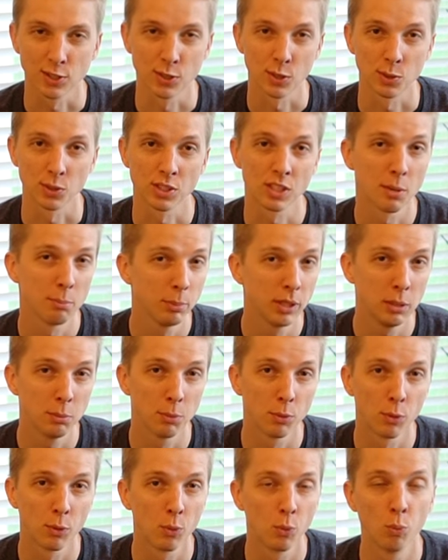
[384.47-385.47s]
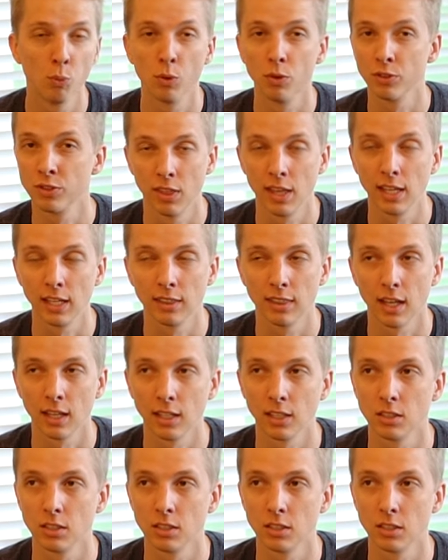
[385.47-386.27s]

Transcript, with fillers: So some people will think that